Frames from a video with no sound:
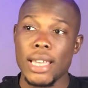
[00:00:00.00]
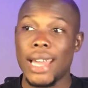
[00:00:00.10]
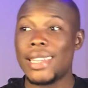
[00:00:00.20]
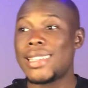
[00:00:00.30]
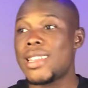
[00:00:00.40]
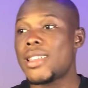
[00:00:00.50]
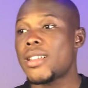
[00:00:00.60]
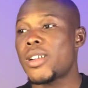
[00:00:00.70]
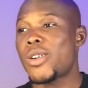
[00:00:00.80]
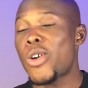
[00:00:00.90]
And in the
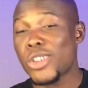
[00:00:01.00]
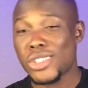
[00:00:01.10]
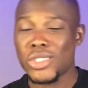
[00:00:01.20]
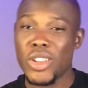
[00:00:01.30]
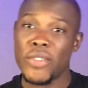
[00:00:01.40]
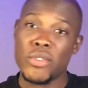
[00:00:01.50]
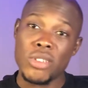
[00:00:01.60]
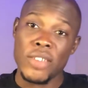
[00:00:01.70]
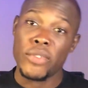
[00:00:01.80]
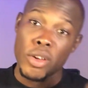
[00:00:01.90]
course of
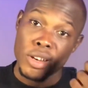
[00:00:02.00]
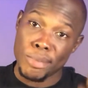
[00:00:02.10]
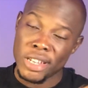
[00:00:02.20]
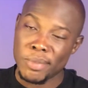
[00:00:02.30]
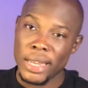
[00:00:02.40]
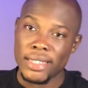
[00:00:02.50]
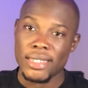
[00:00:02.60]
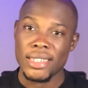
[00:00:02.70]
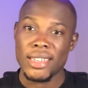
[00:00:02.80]
looking for your replacement,